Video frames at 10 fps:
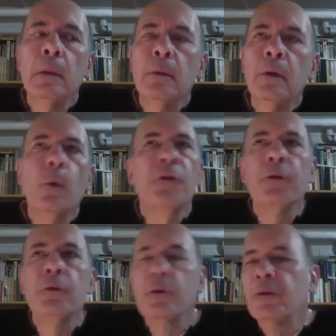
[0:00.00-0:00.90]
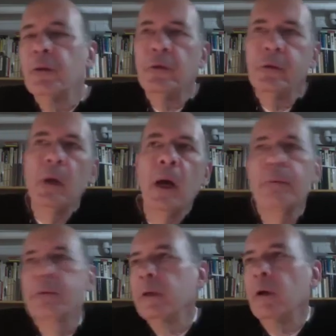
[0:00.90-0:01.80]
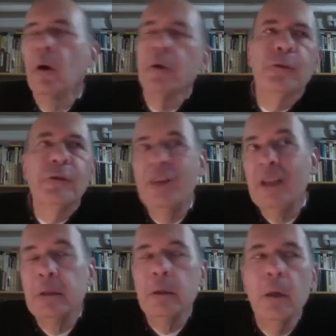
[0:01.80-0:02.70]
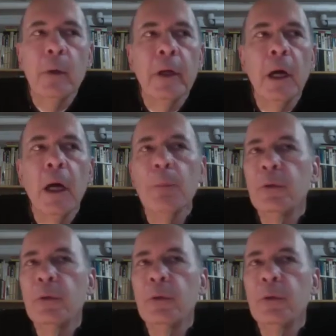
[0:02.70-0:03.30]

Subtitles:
there wasn't just this lively art scene going on,